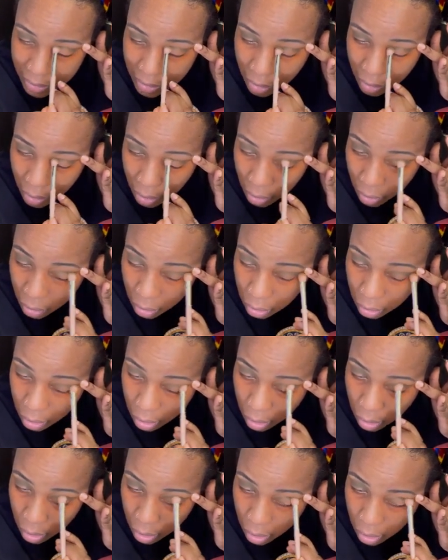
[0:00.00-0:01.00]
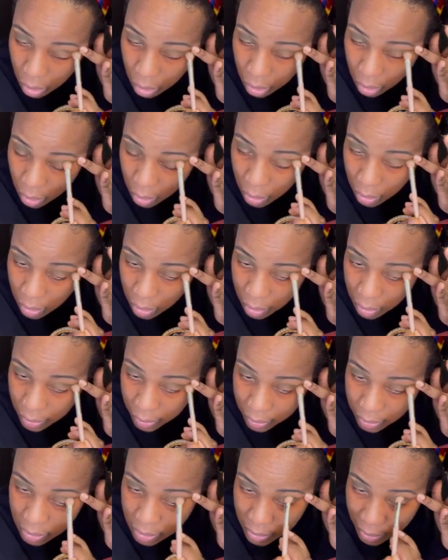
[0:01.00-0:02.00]
the color and that
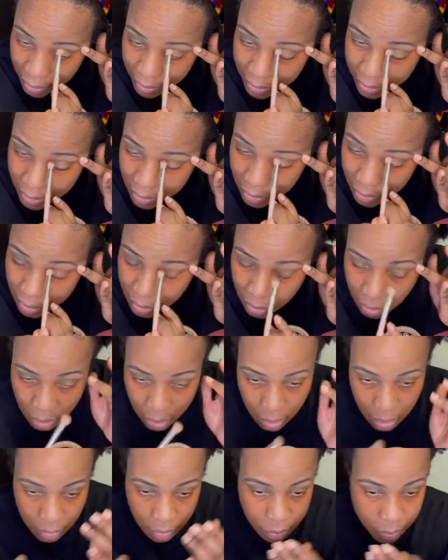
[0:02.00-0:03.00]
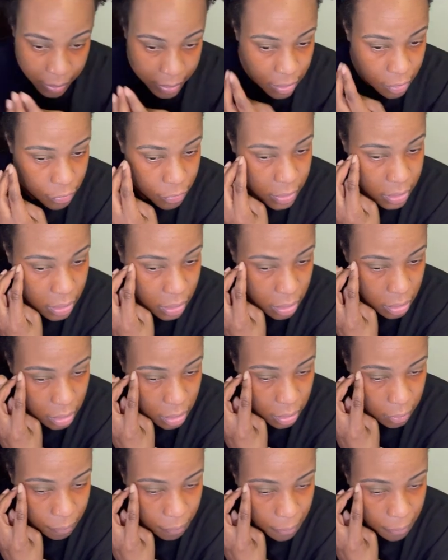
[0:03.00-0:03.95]
it's not hidden in my crease.